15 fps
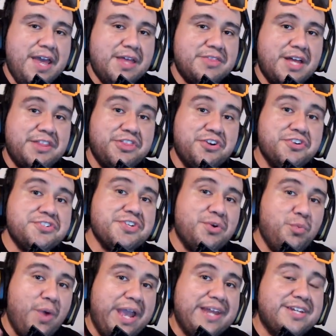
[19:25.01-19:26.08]
that there's a
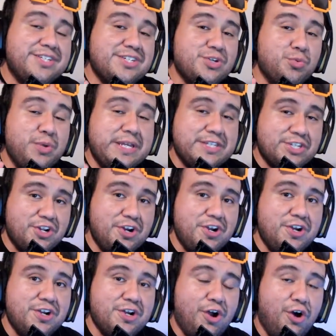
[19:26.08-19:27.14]
way to
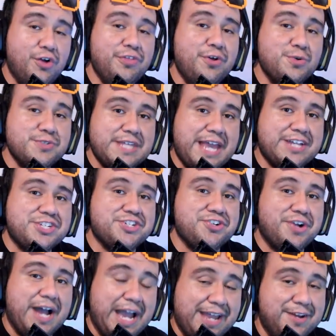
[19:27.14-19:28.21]
return all those
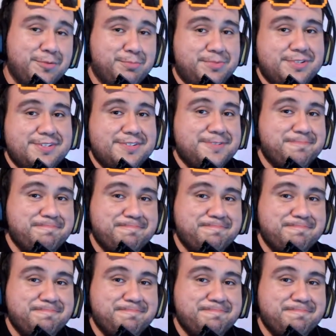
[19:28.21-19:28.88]
extra items.